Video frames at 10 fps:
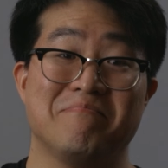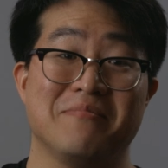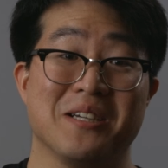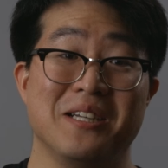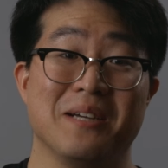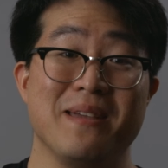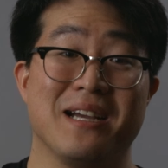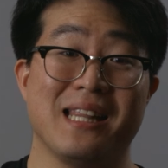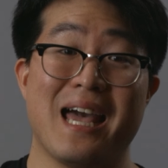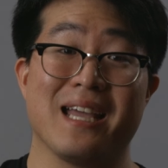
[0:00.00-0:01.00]
they're gonna be
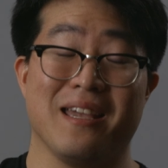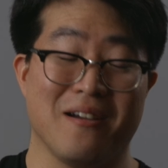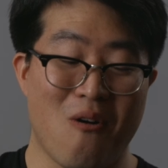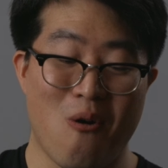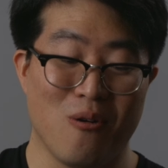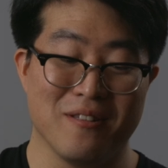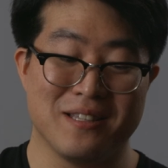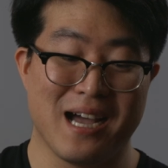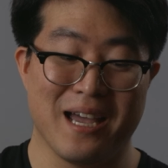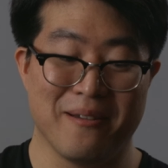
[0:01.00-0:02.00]
clacking all the
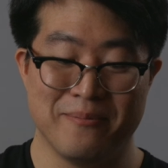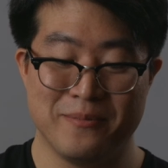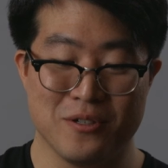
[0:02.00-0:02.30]
time.